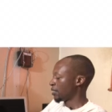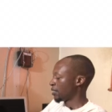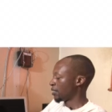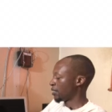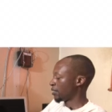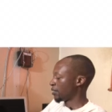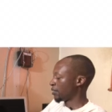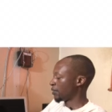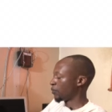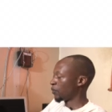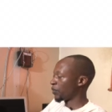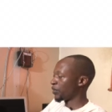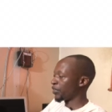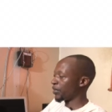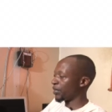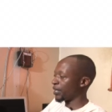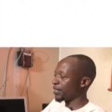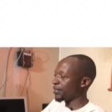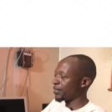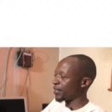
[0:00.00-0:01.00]
when
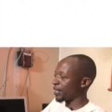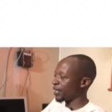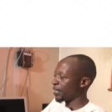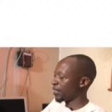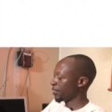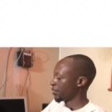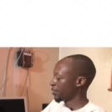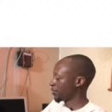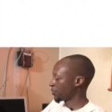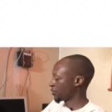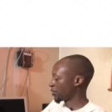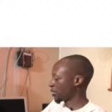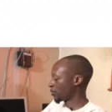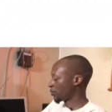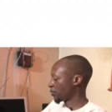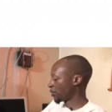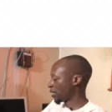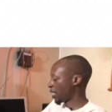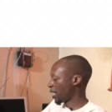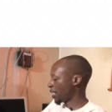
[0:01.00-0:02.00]
you're in the car, you start
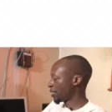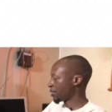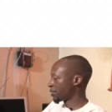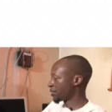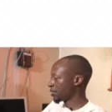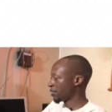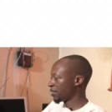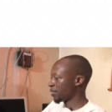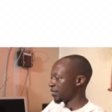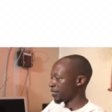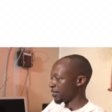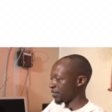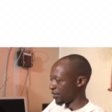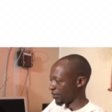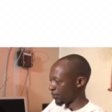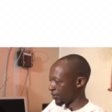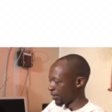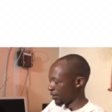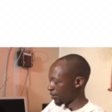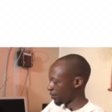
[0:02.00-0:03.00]
with INT,
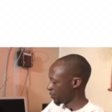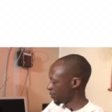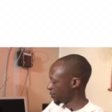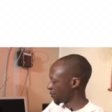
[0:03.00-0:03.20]
interior.